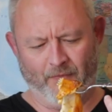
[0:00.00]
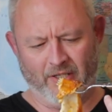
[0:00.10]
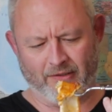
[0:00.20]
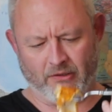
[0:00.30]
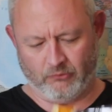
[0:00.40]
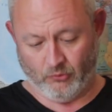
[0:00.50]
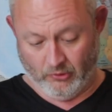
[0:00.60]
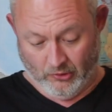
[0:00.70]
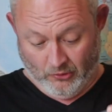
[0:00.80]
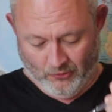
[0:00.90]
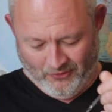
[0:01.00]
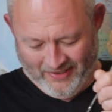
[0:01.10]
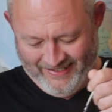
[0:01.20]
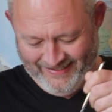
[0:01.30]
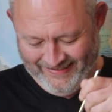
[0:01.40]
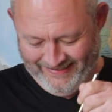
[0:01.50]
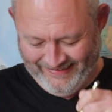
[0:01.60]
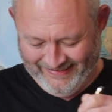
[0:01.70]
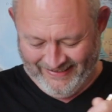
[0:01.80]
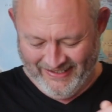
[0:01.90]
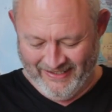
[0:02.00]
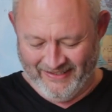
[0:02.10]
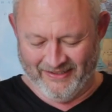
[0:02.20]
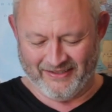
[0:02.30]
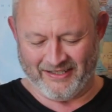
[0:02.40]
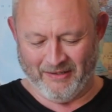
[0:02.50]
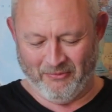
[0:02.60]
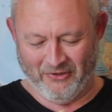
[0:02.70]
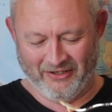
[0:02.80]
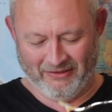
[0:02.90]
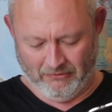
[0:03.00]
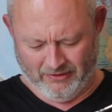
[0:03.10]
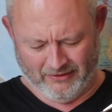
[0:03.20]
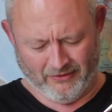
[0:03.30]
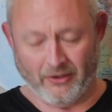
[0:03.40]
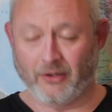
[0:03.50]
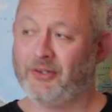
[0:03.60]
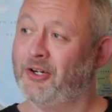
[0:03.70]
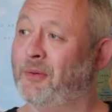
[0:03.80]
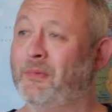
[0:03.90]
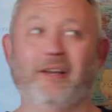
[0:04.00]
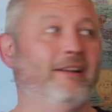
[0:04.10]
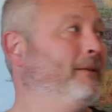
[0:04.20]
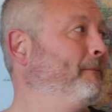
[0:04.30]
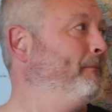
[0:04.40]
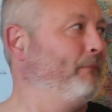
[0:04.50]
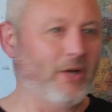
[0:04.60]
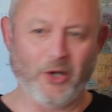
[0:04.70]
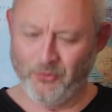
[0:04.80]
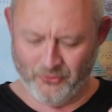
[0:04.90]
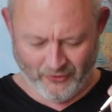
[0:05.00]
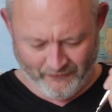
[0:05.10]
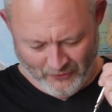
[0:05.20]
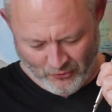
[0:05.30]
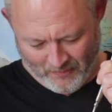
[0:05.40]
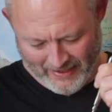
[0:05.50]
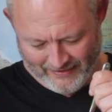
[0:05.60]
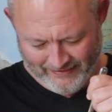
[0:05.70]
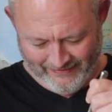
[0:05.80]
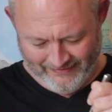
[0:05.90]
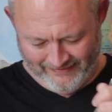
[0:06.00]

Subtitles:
Isn't that... Whoa. Slippery. Oh, come on. Hold your food, man.